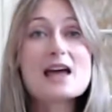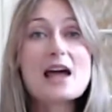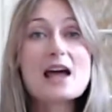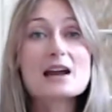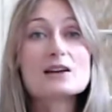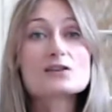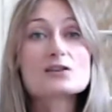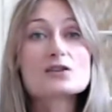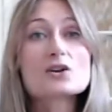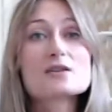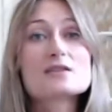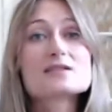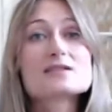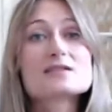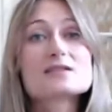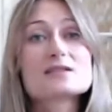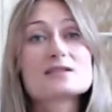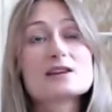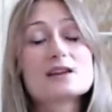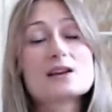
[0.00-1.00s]
and
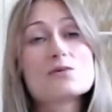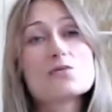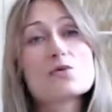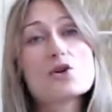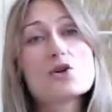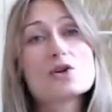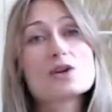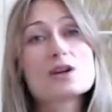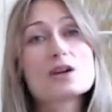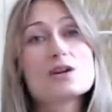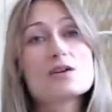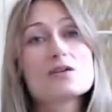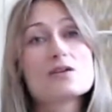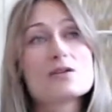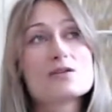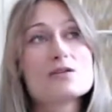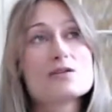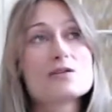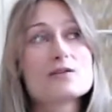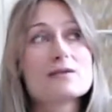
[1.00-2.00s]
constantly working
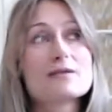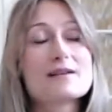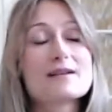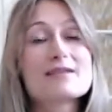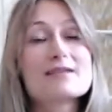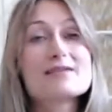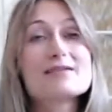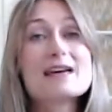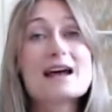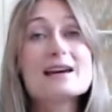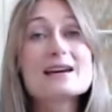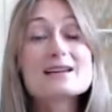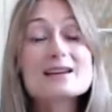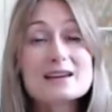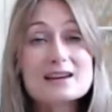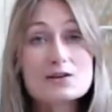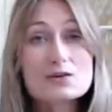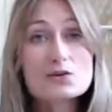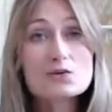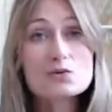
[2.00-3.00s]
on that
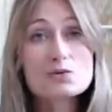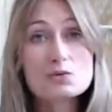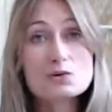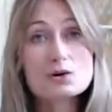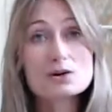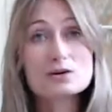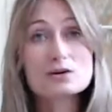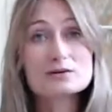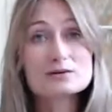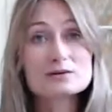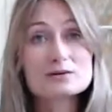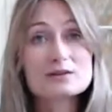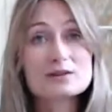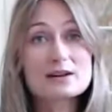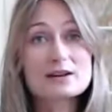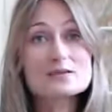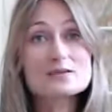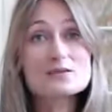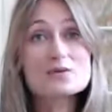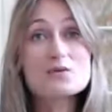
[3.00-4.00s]
inner world
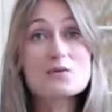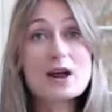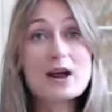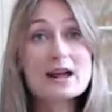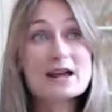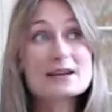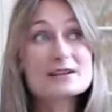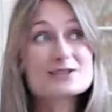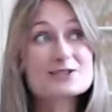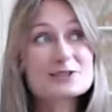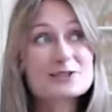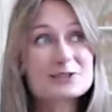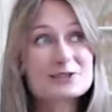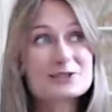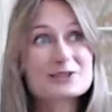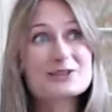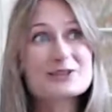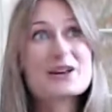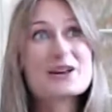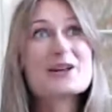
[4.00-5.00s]
as a way to
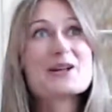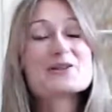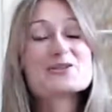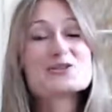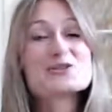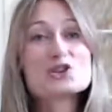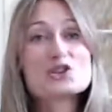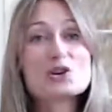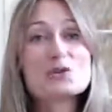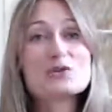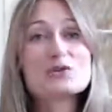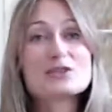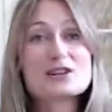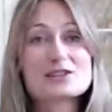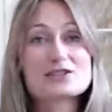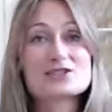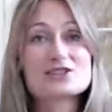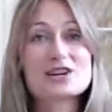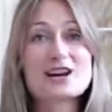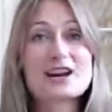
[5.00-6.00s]
shift
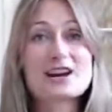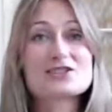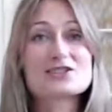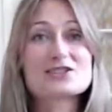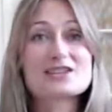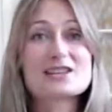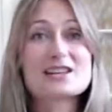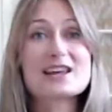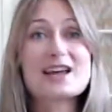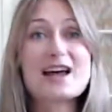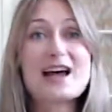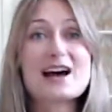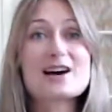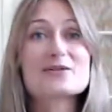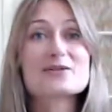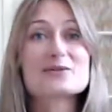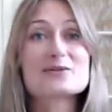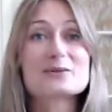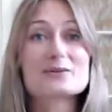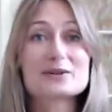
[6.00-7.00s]
and change the
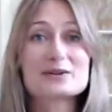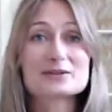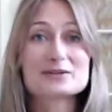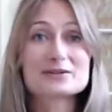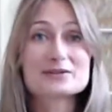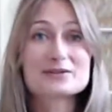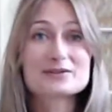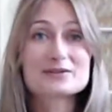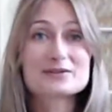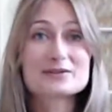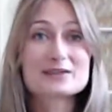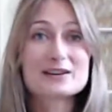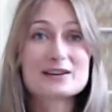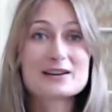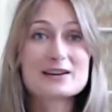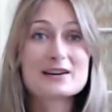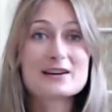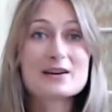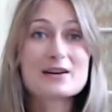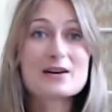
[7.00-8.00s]
outer world.
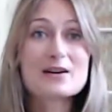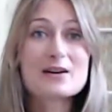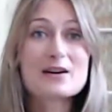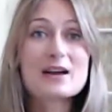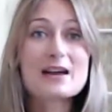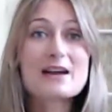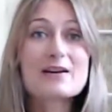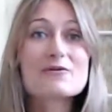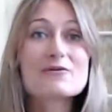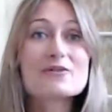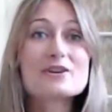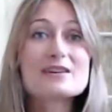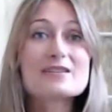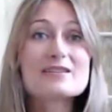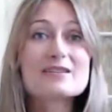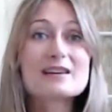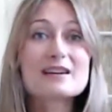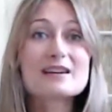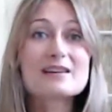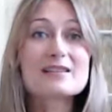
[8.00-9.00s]

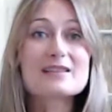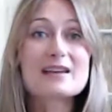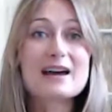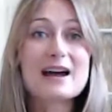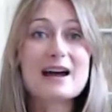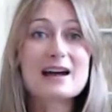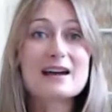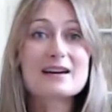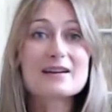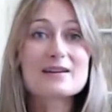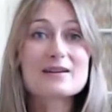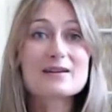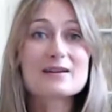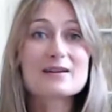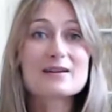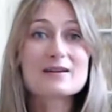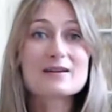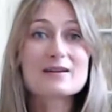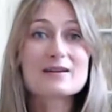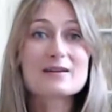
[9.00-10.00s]
Everything that
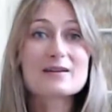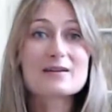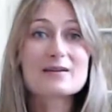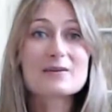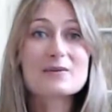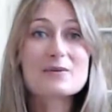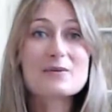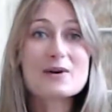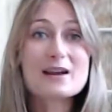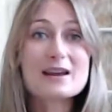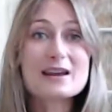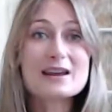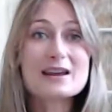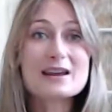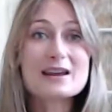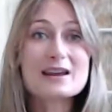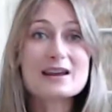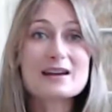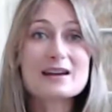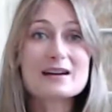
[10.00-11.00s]

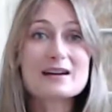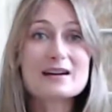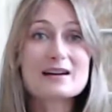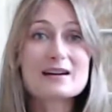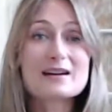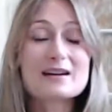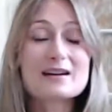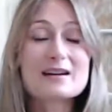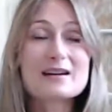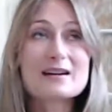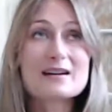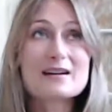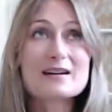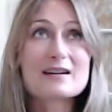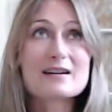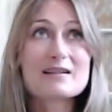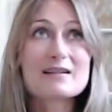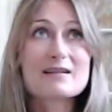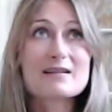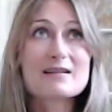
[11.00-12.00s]
we
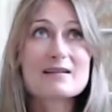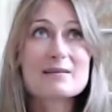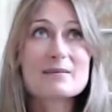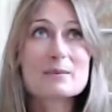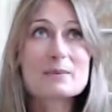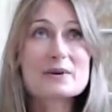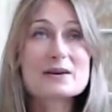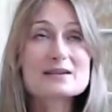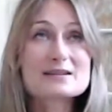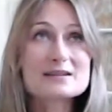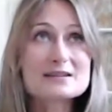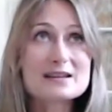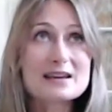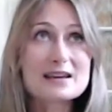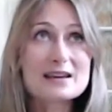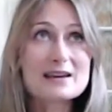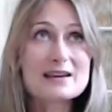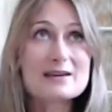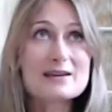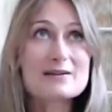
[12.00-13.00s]

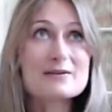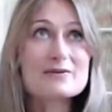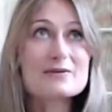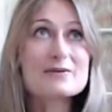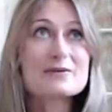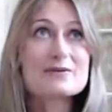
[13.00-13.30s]
perceive